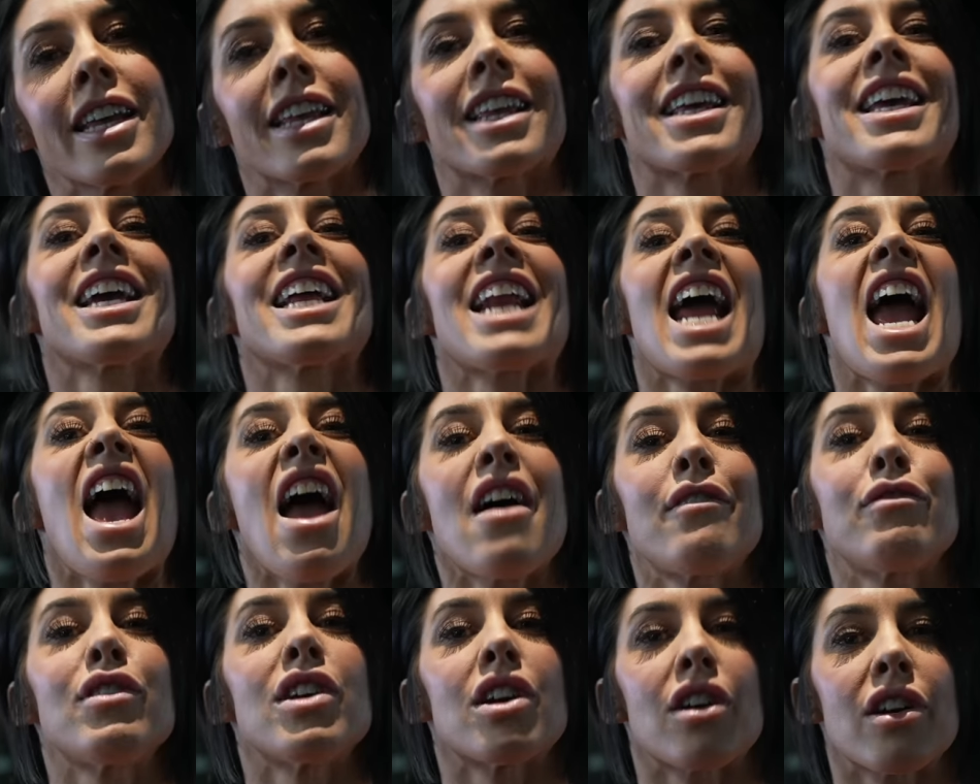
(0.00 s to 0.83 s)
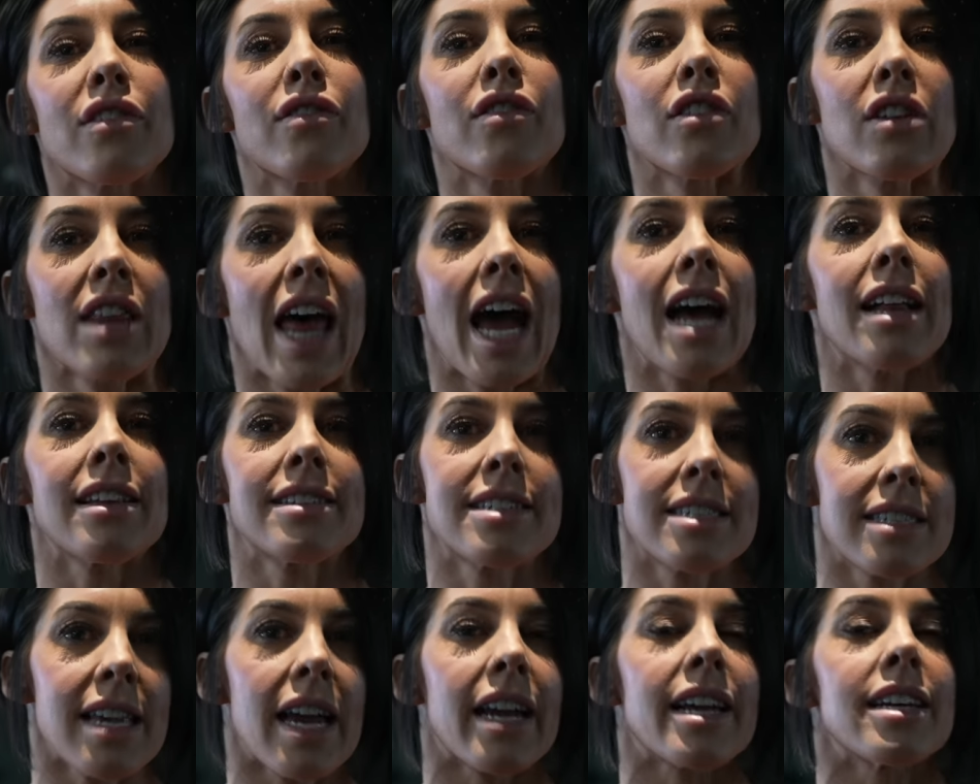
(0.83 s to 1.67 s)
get heavier for that
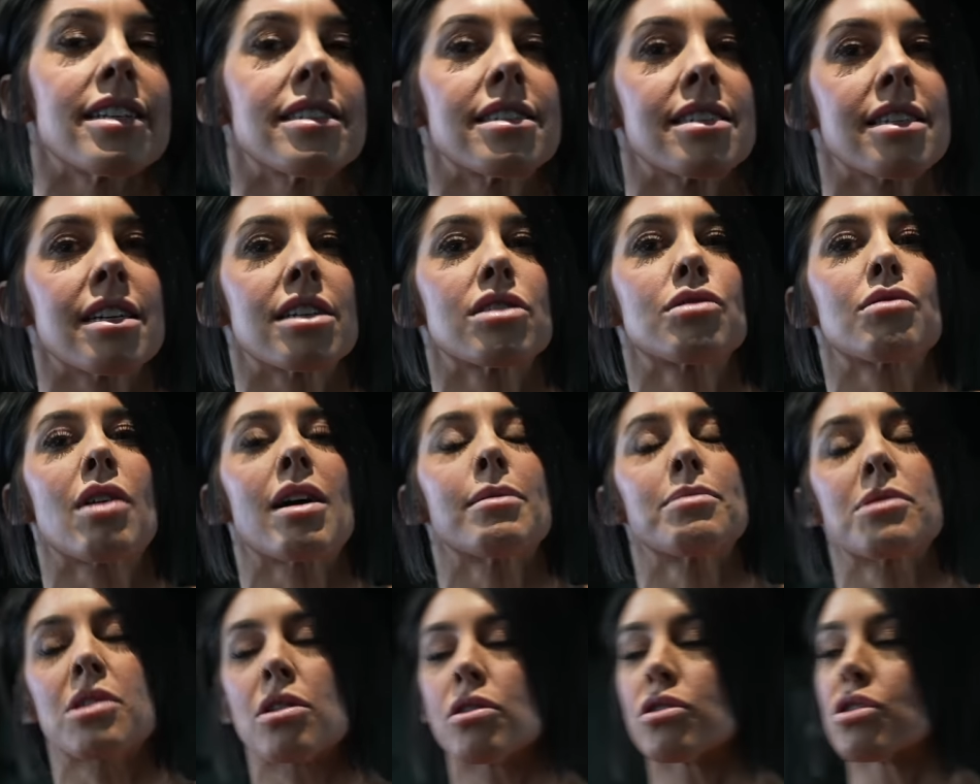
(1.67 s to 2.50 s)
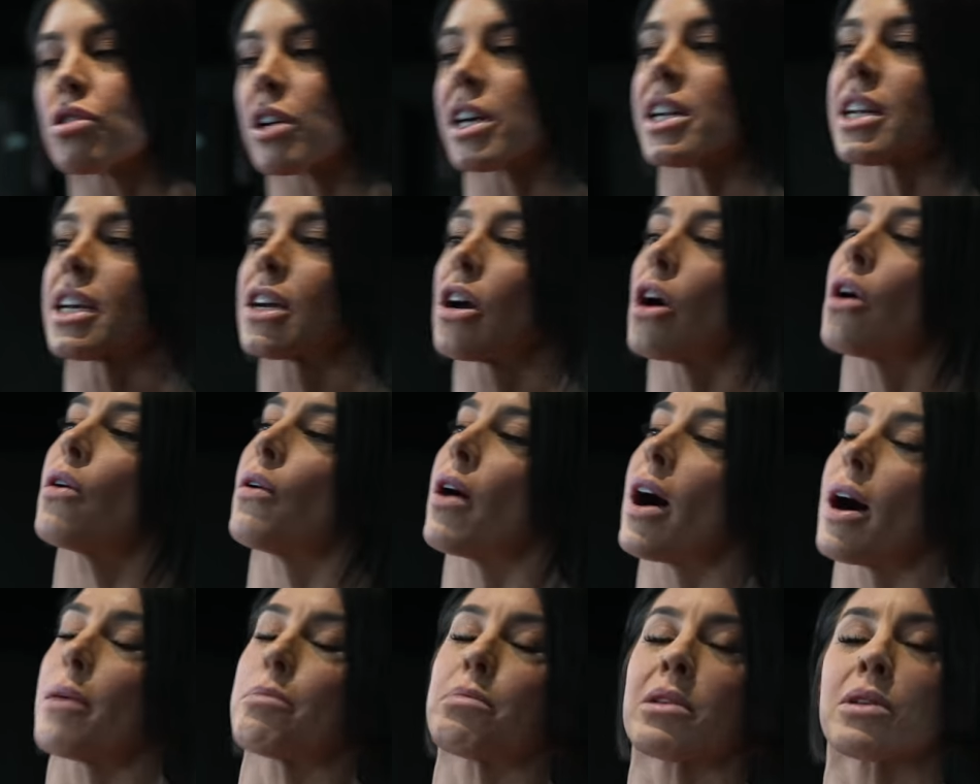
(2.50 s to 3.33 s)
second six reps. So try to go
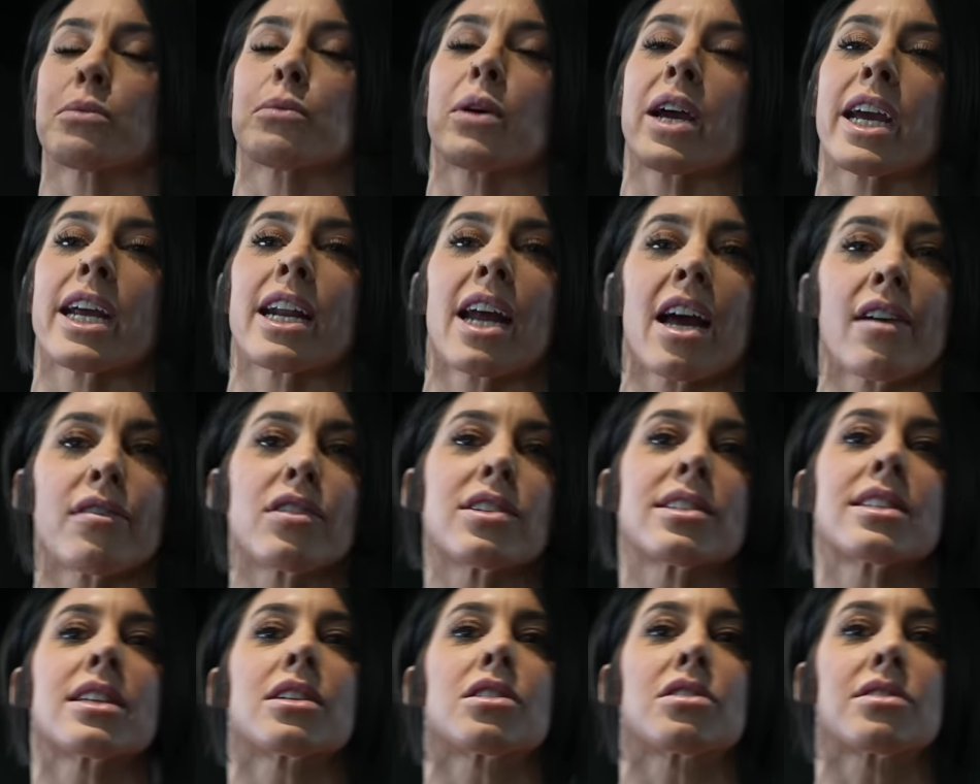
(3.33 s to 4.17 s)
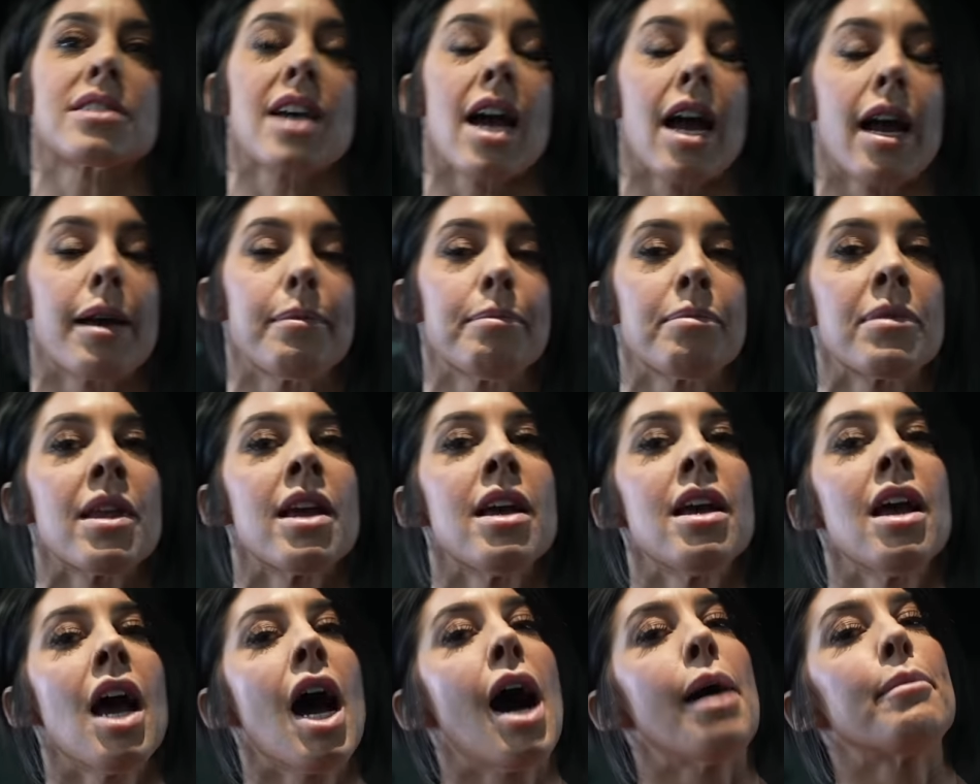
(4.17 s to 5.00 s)
up in weight every single time.
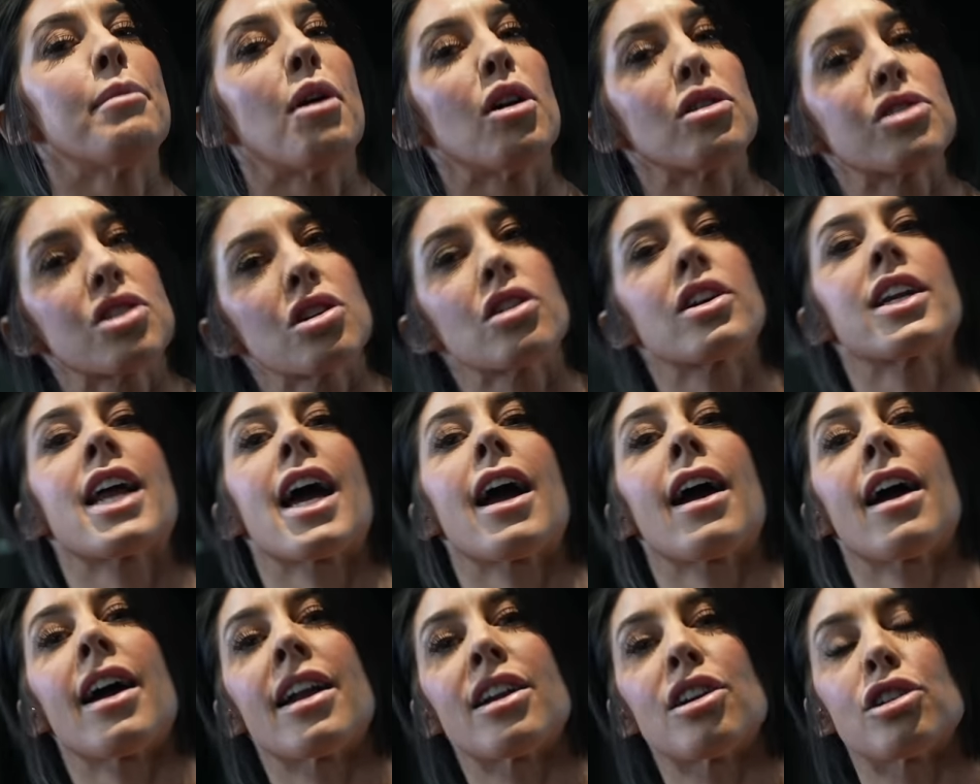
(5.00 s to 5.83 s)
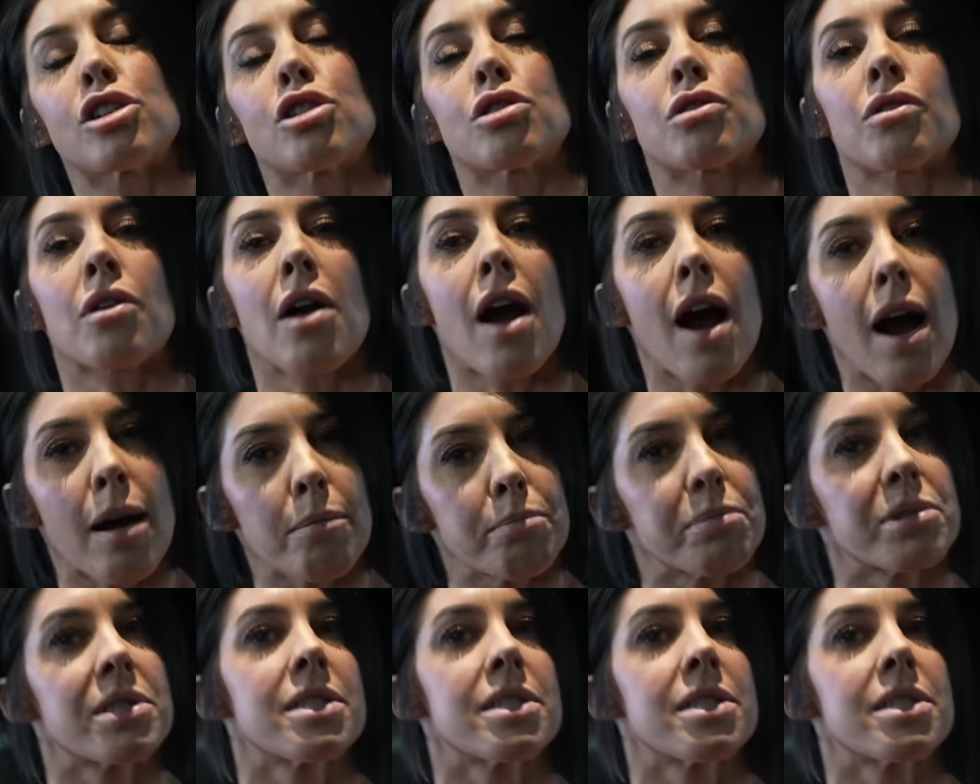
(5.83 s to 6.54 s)
I'm also gonna add a drop